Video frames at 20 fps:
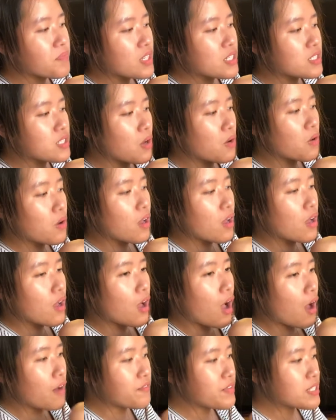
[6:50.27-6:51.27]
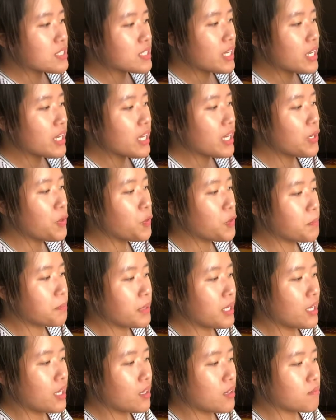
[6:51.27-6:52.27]
So obviously he would
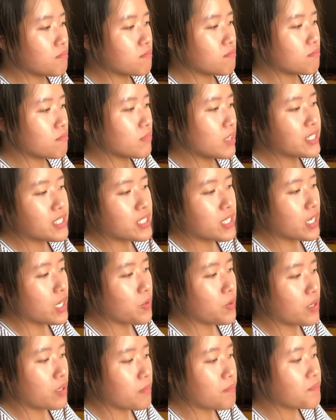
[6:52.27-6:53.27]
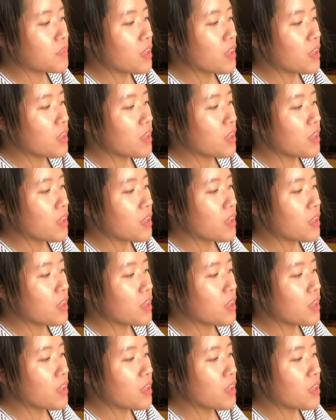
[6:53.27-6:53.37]
be executed.